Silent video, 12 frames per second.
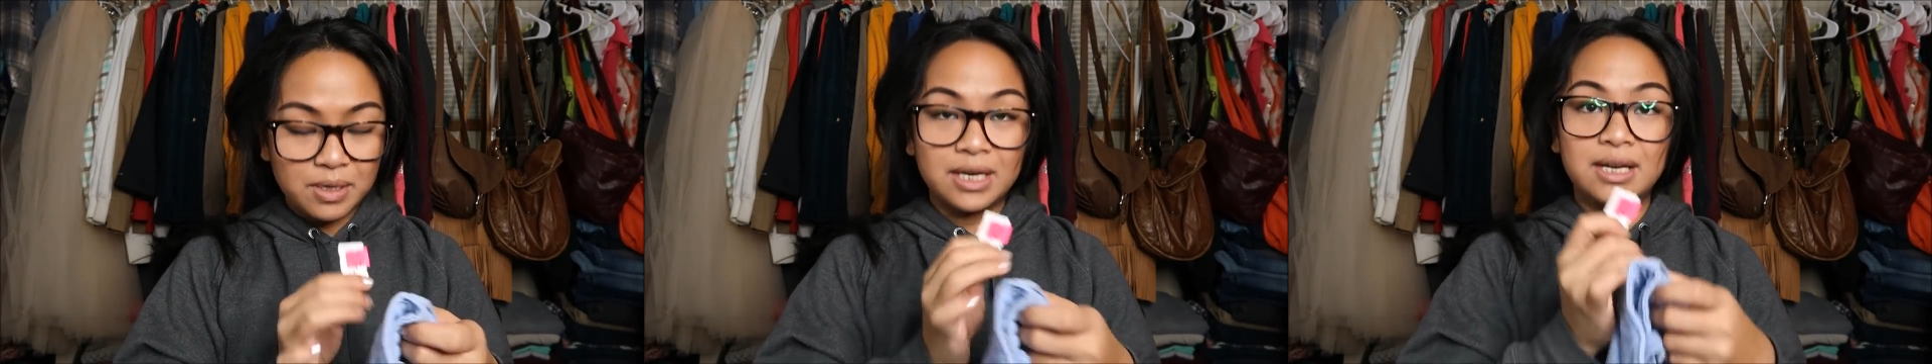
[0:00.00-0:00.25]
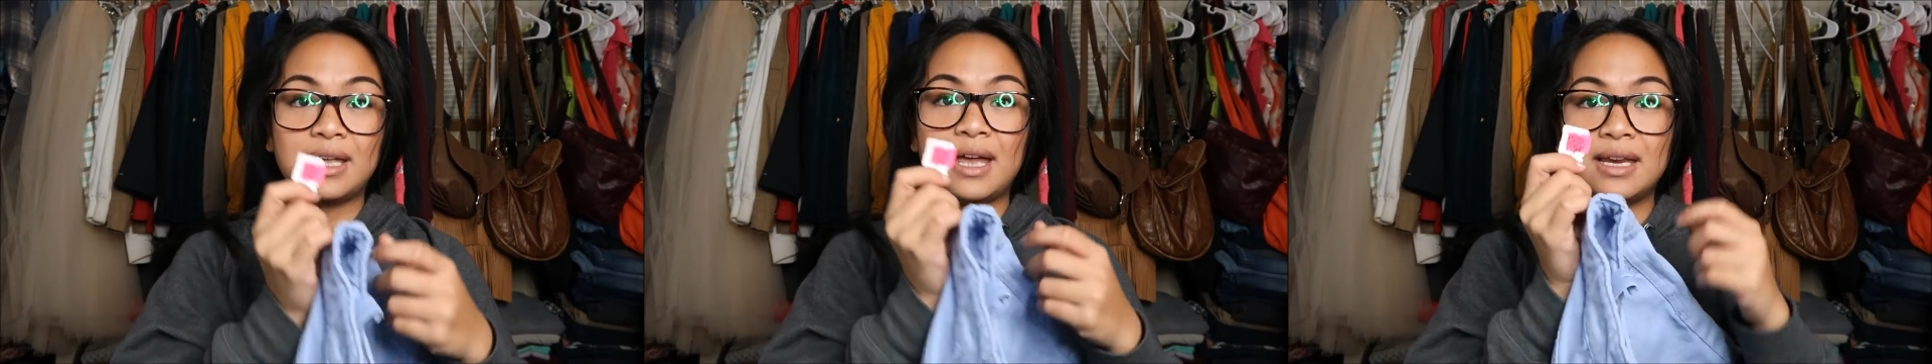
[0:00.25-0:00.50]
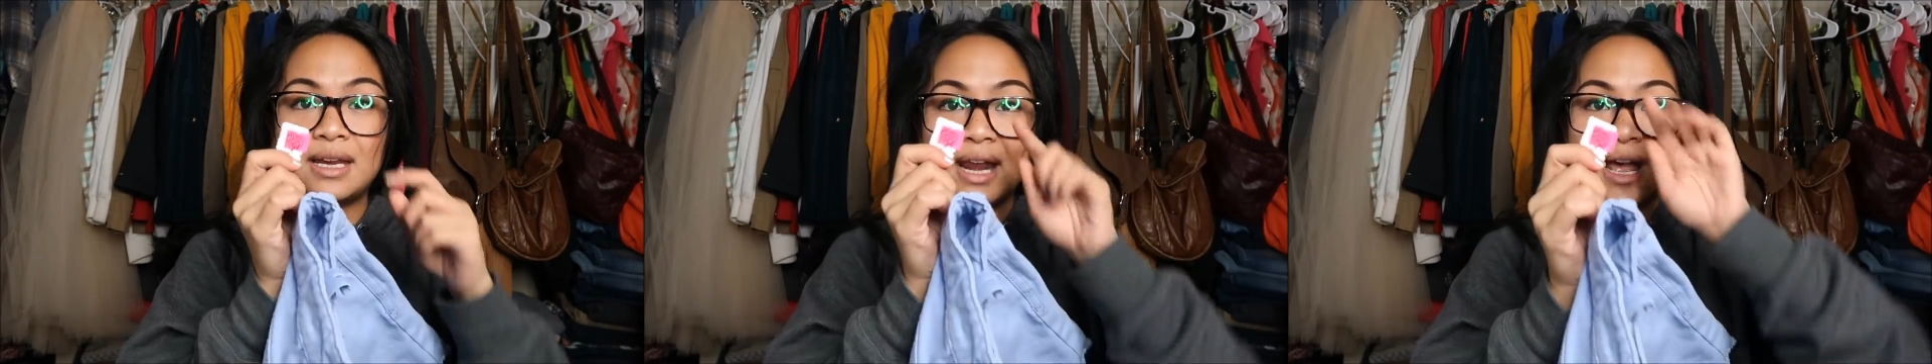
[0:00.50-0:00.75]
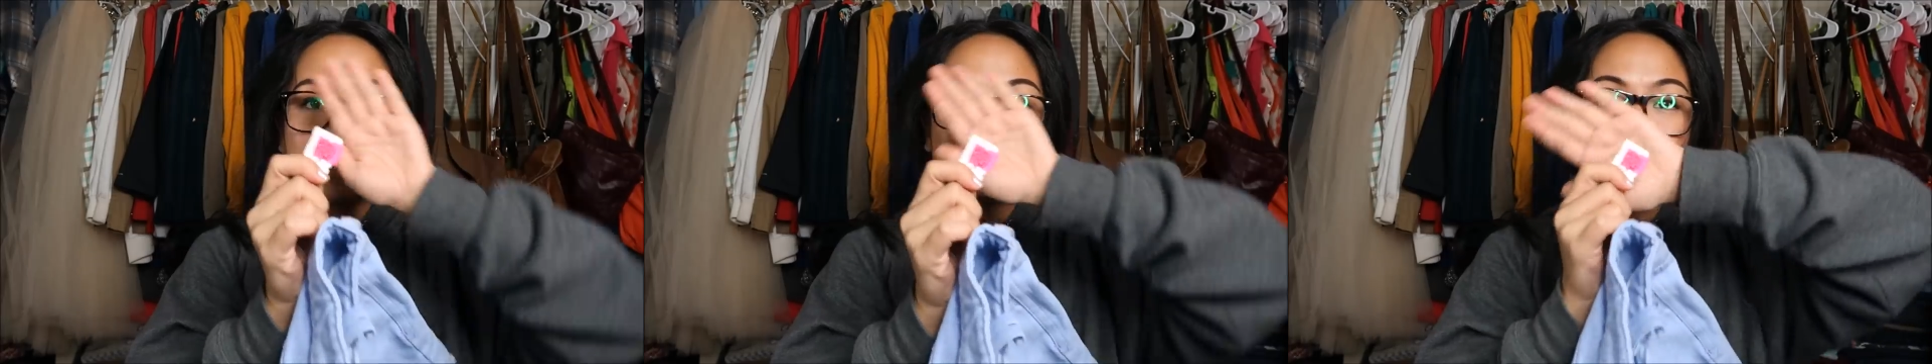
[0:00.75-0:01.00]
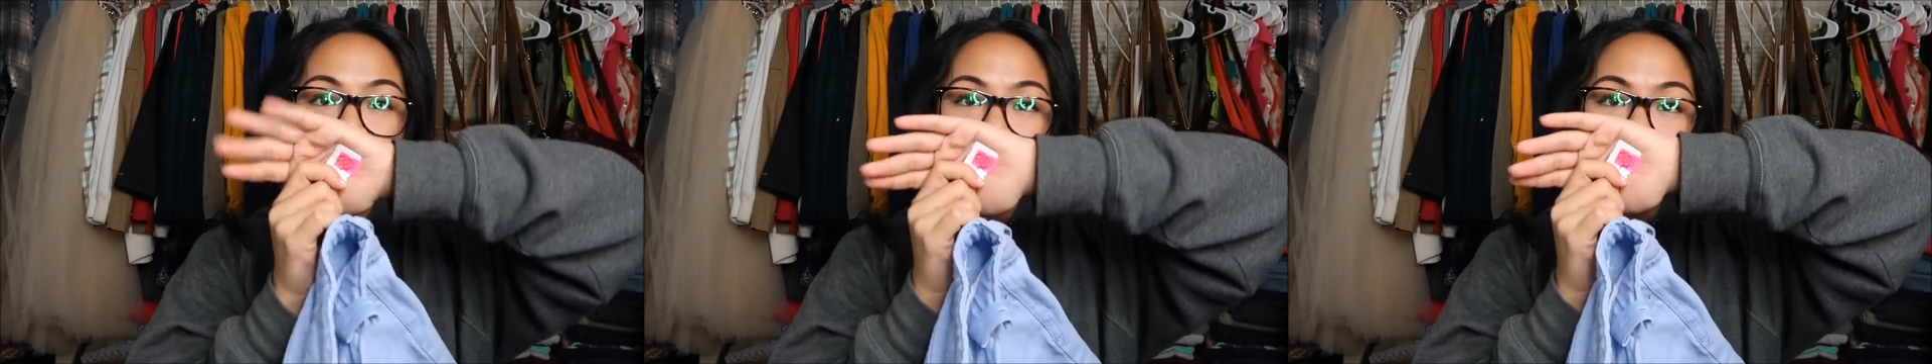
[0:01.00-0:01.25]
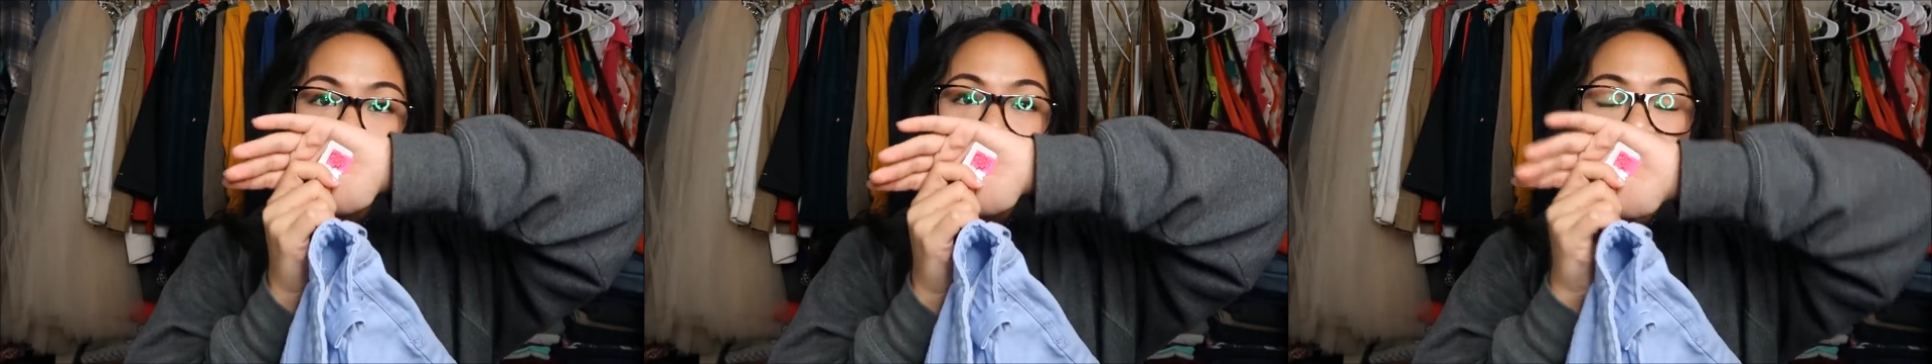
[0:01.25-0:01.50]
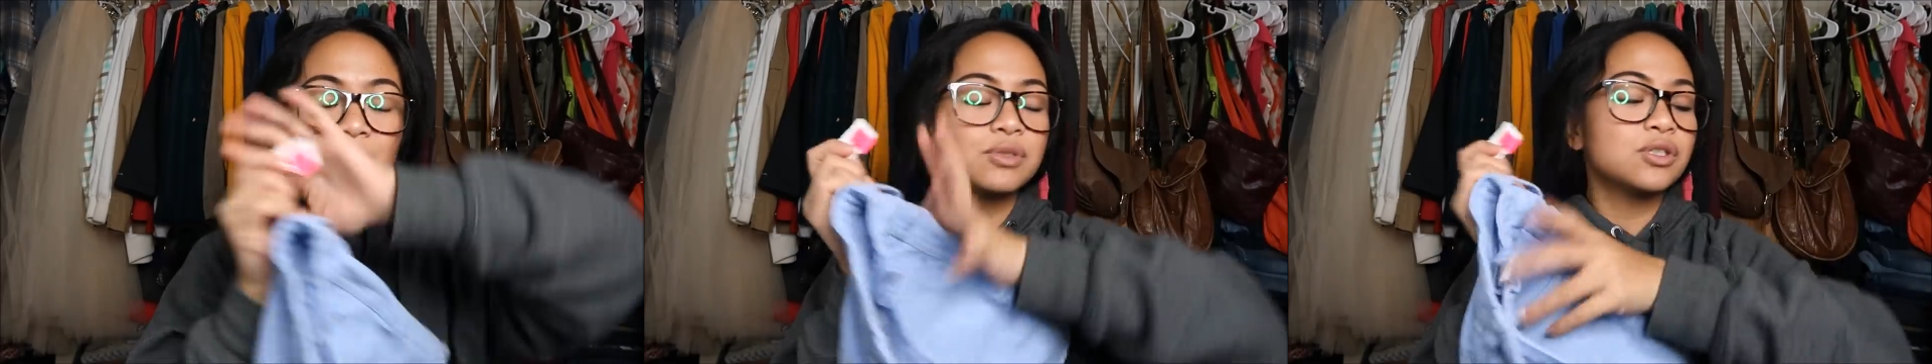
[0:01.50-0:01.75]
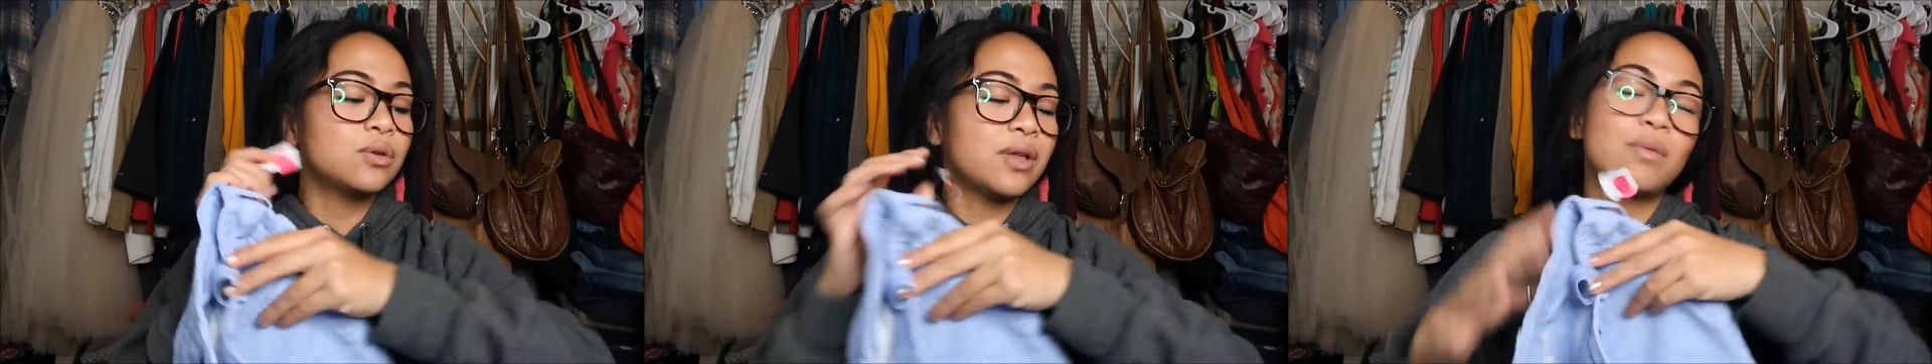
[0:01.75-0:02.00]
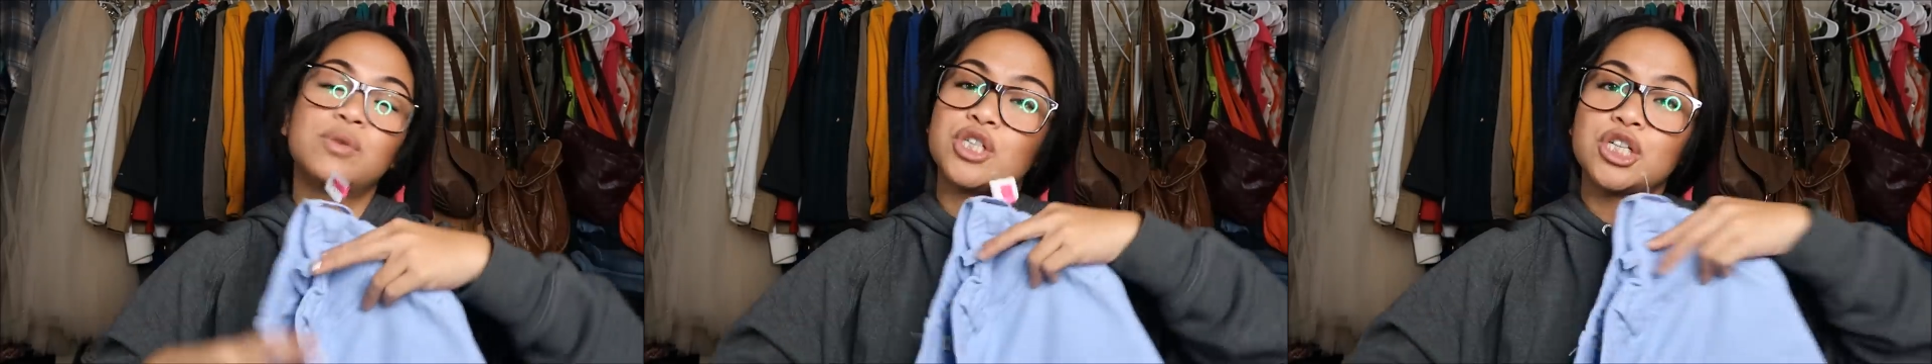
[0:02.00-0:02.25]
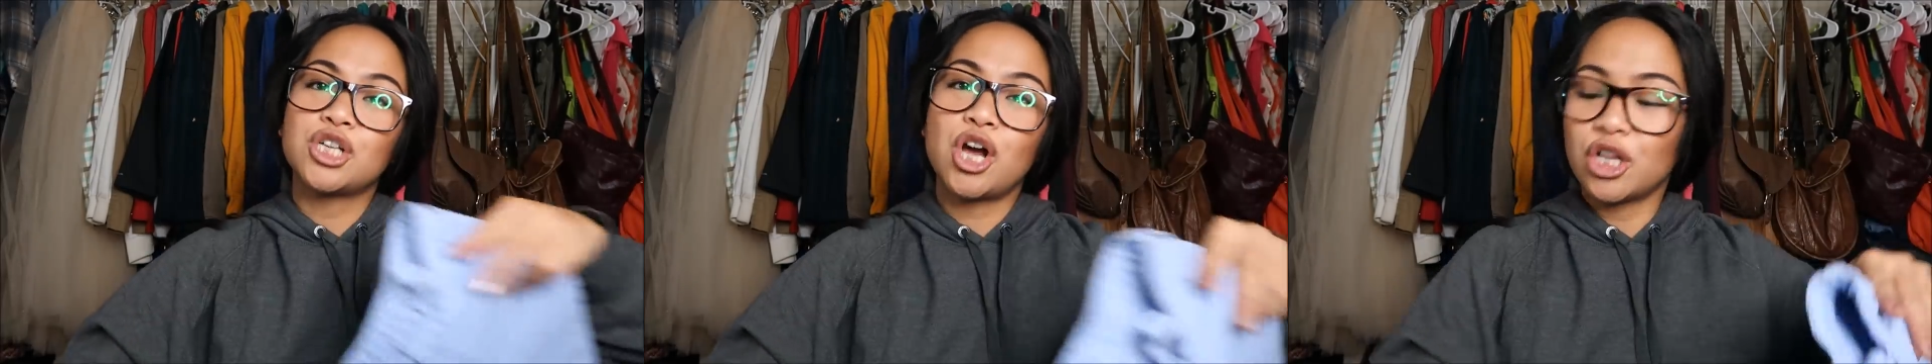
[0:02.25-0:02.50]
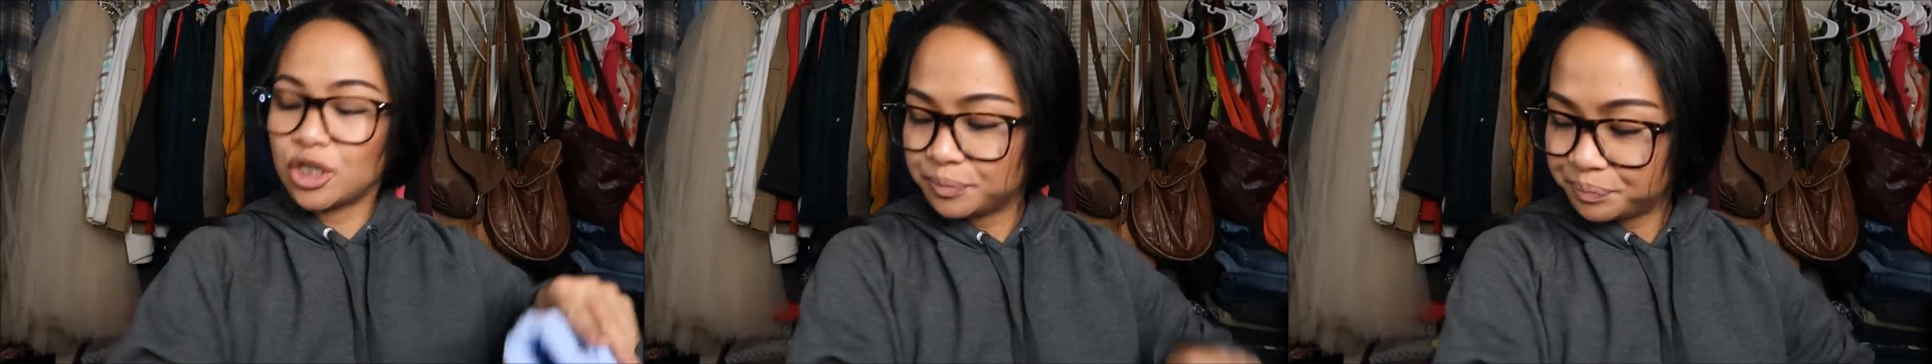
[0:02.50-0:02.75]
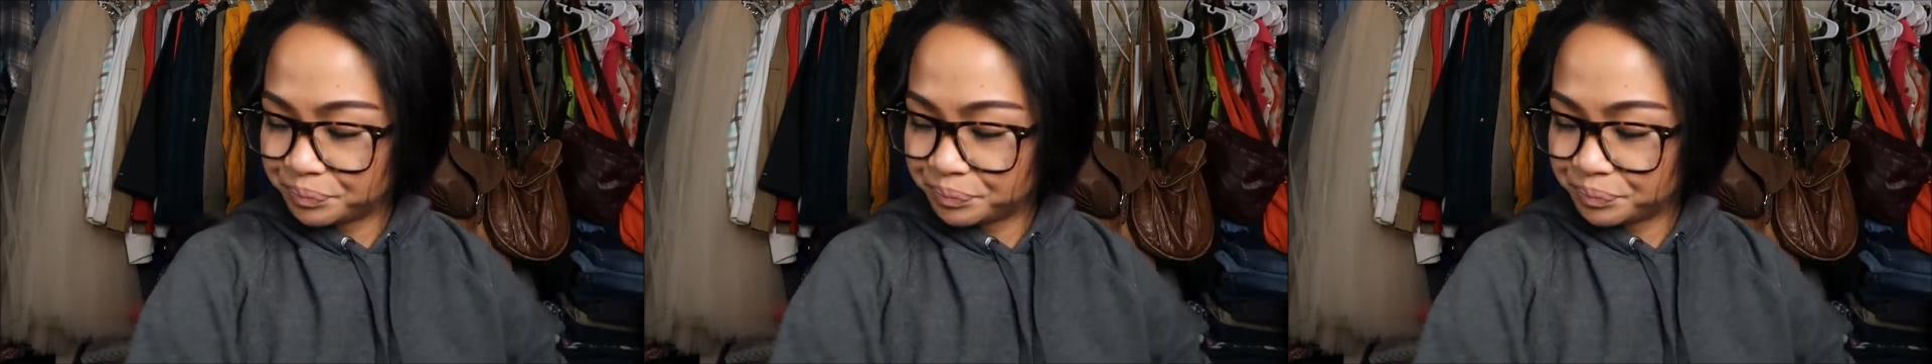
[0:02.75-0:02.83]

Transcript: but again, it has a stamp, so that was a dollar.